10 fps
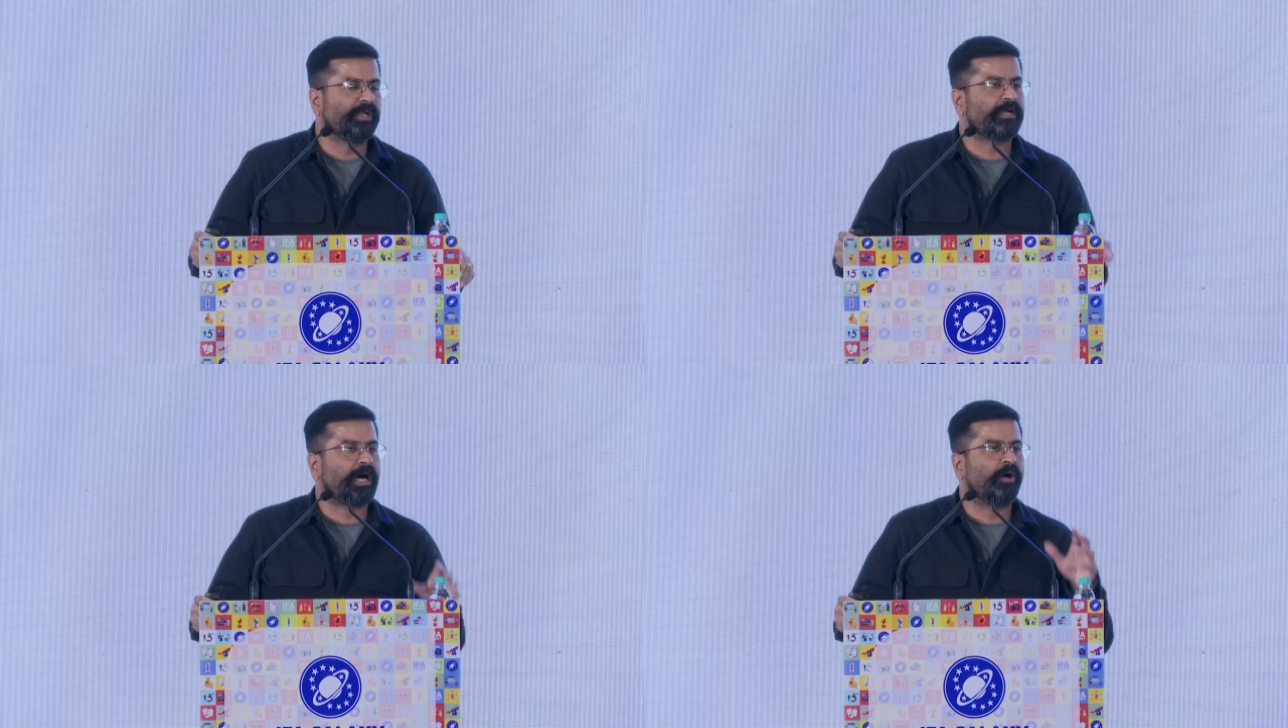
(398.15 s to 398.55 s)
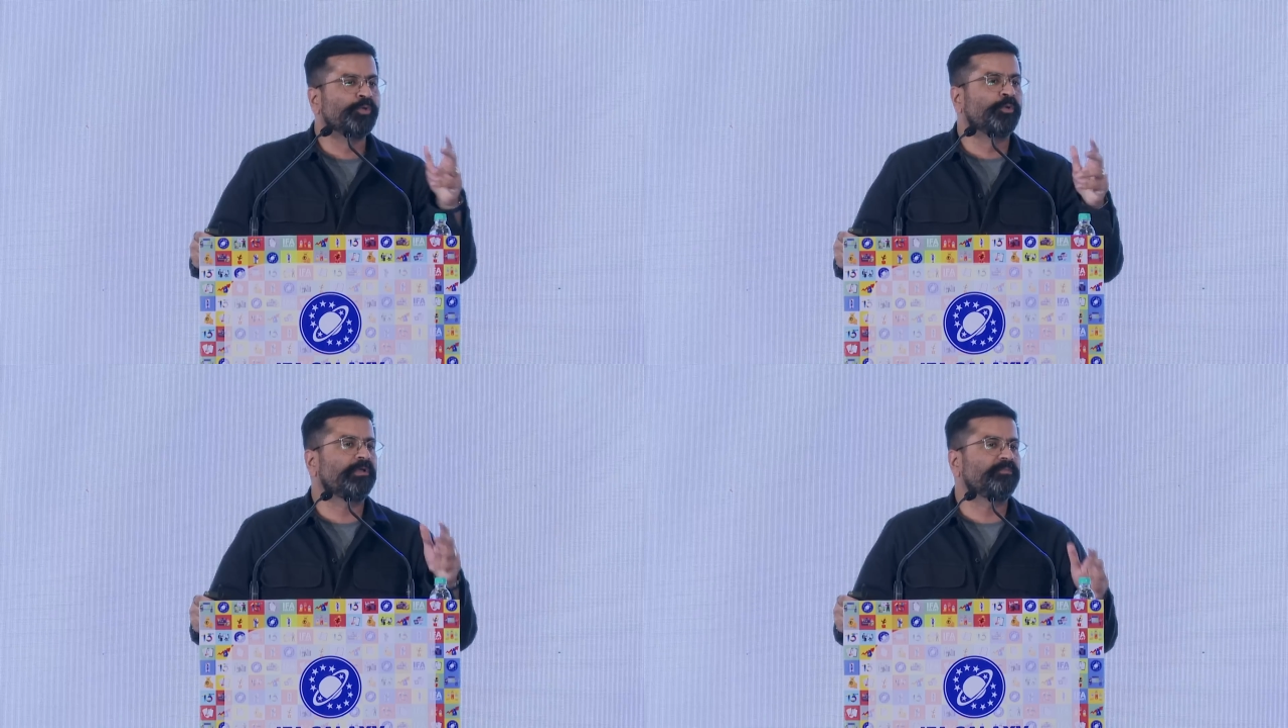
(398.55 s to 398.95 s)
and how
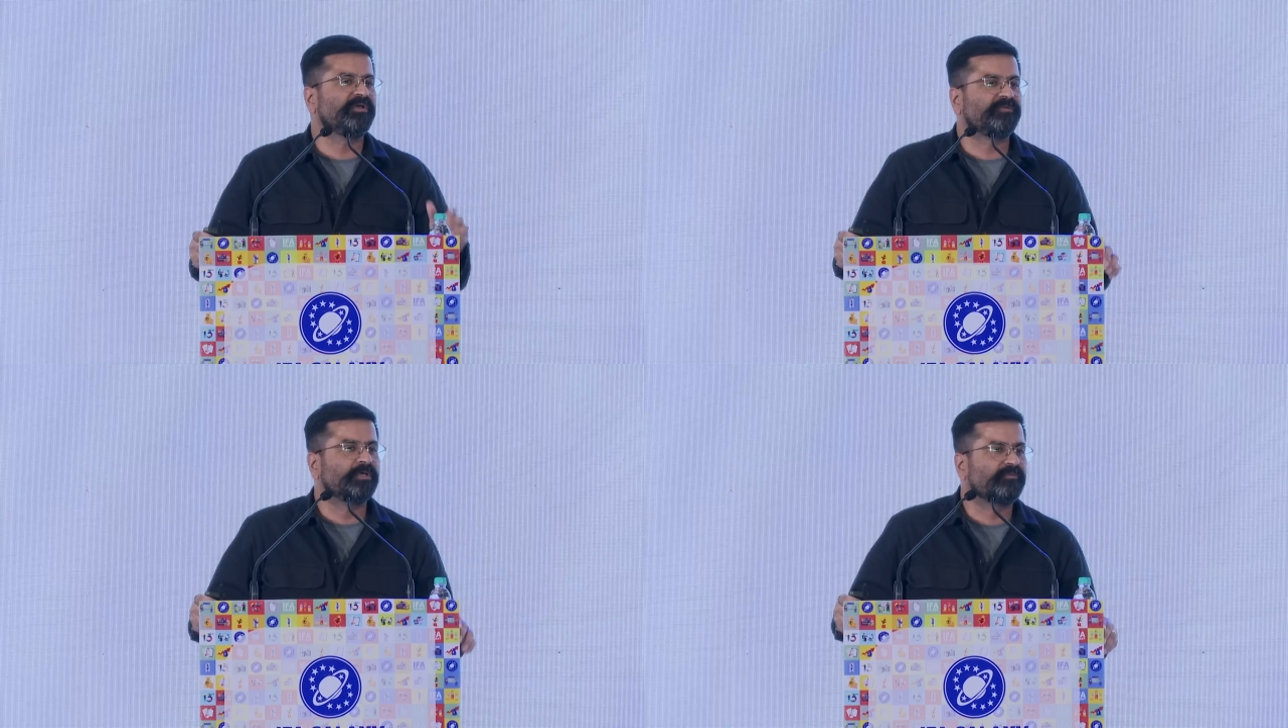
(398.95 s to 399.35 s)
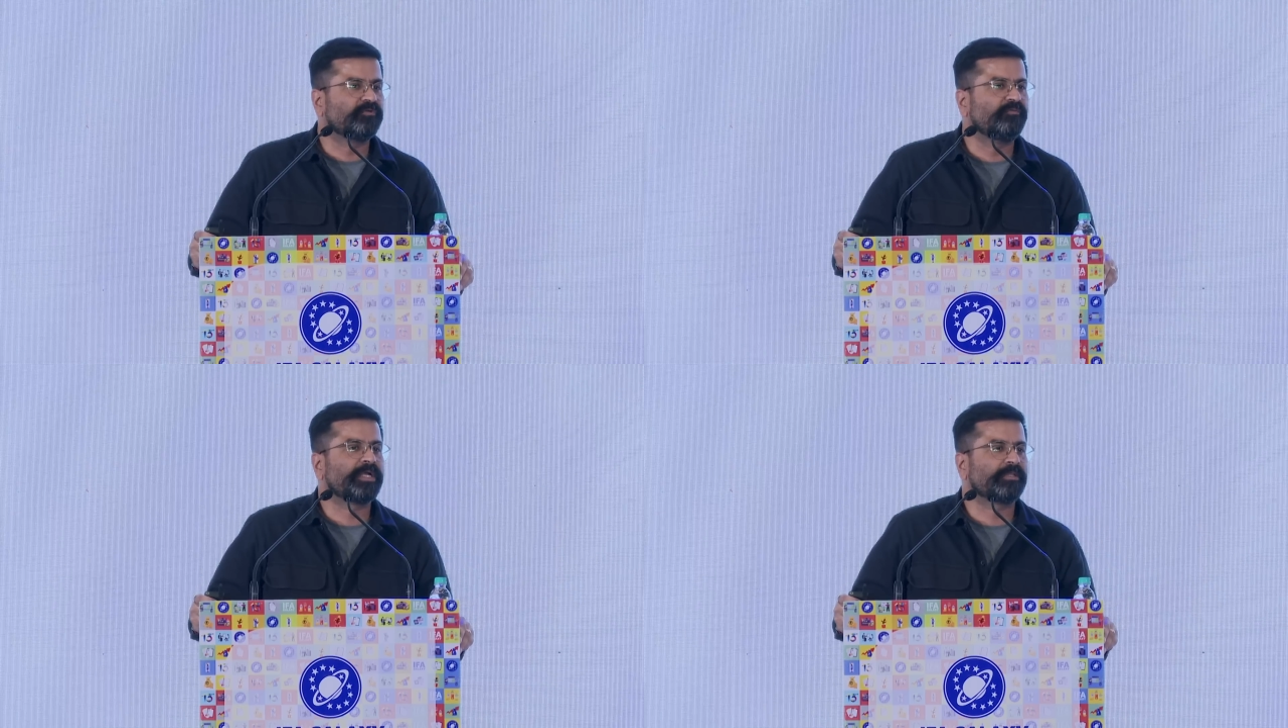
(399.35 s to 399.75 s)
you can be
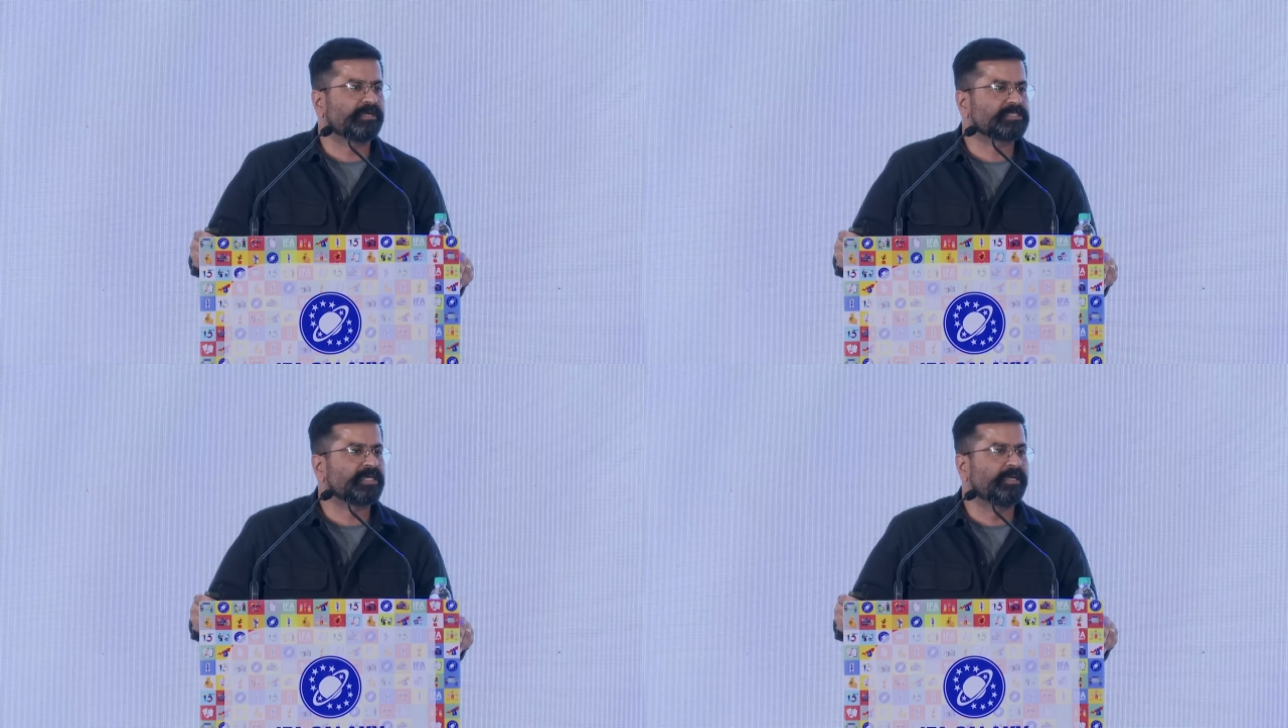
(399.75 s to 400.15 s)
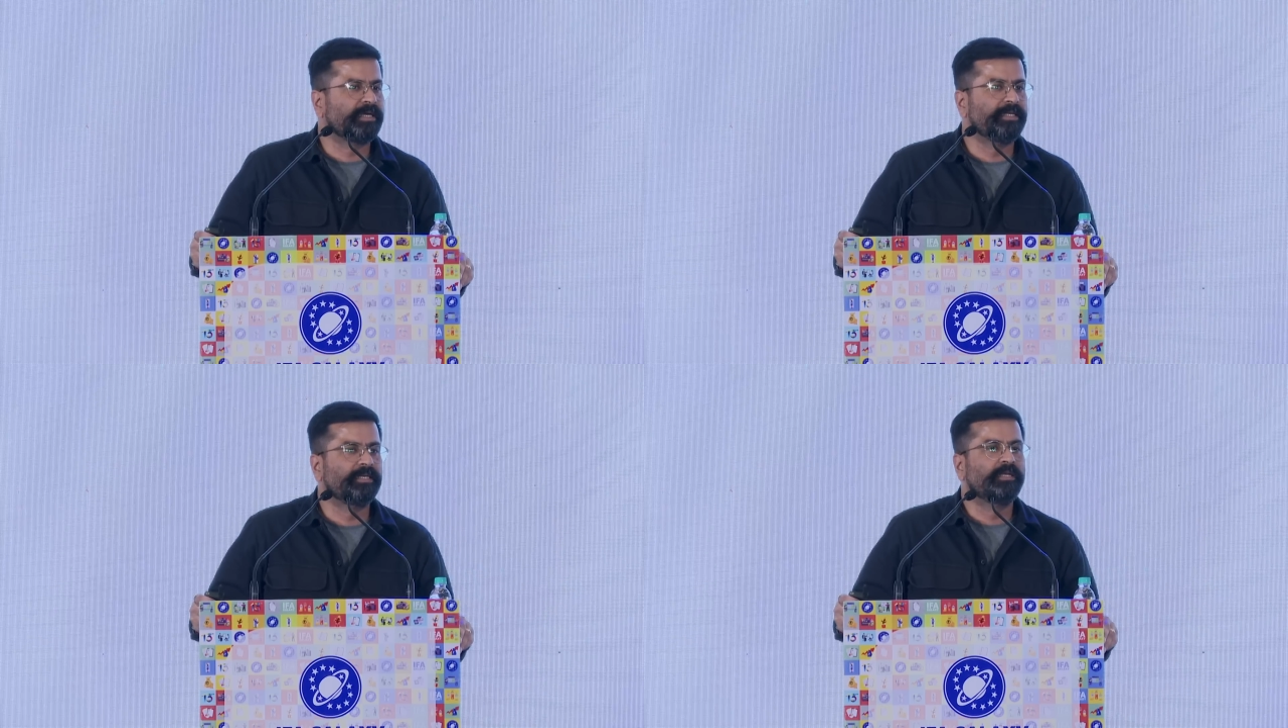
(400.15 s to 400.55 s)
fearful when others are
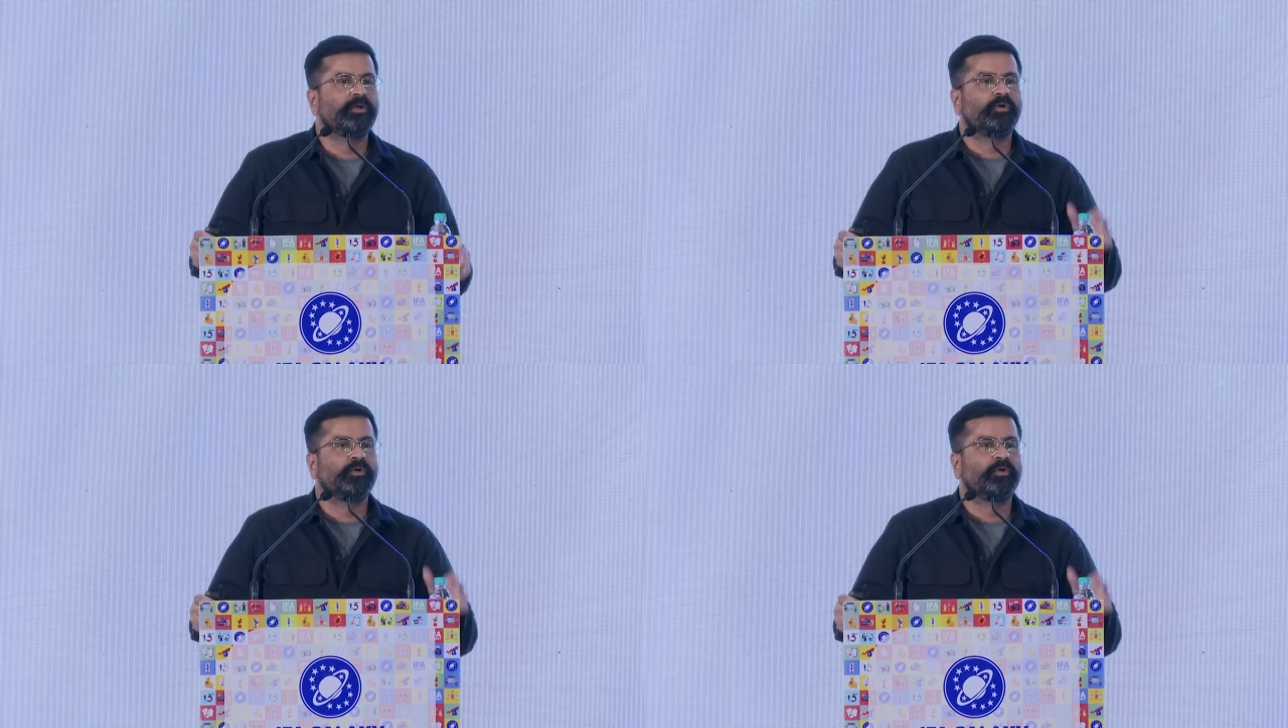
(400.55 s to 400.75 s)
greedy?